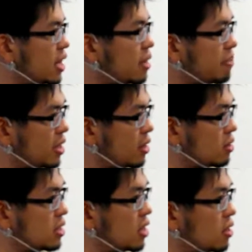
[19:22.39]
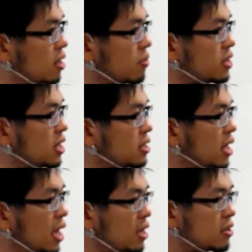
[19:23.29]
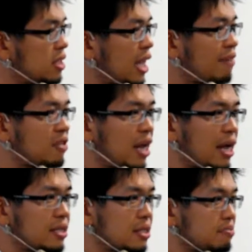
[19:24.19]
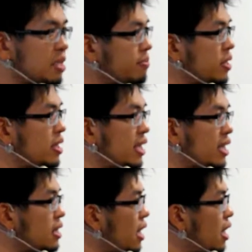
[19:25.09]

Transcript: And then, but there's a third, which is there's the advertising community.